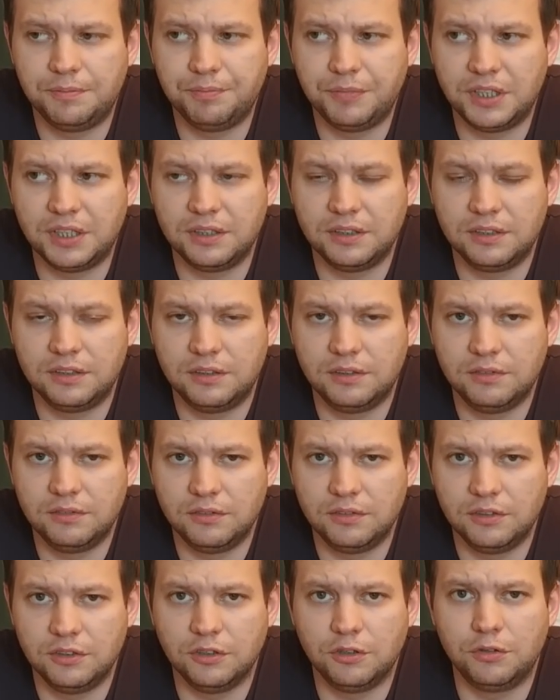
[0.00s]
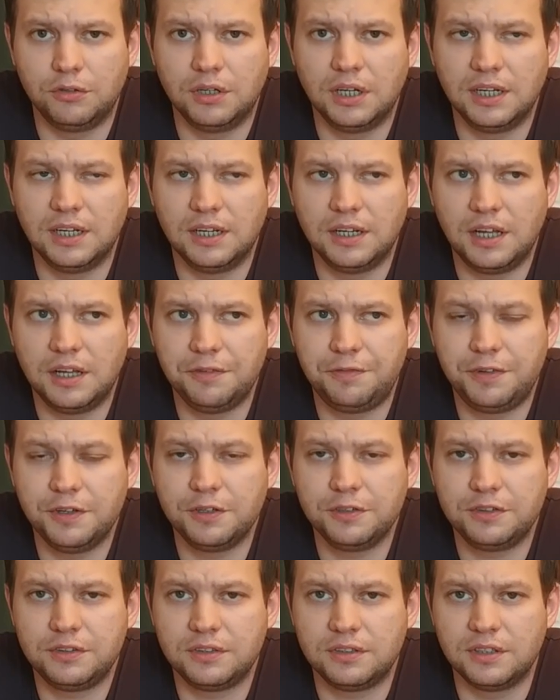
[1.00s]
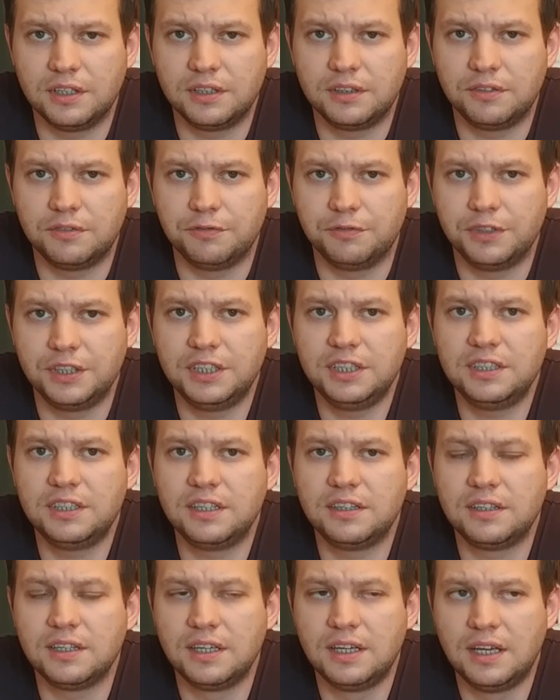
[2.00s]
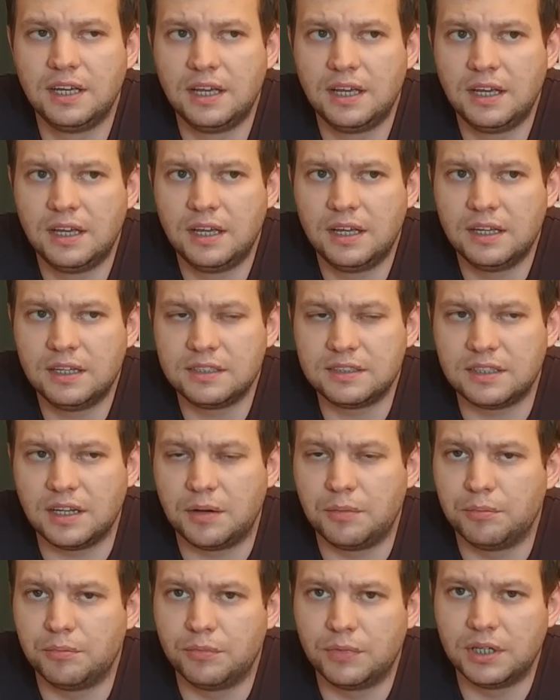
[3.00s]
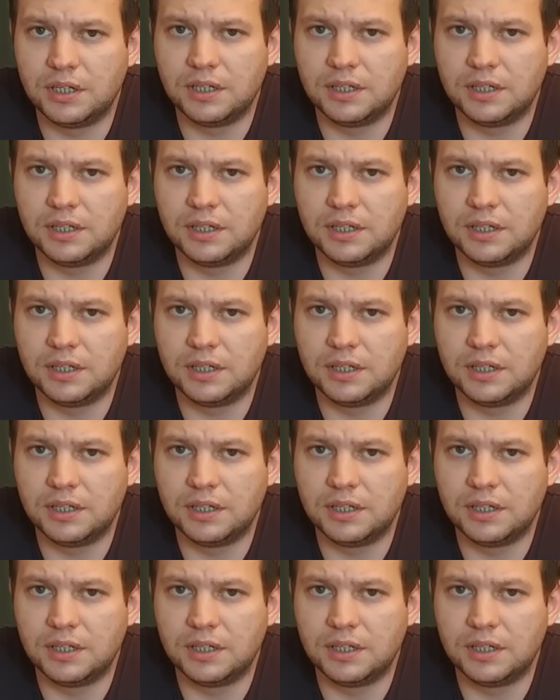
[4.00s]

and I felt that we needed some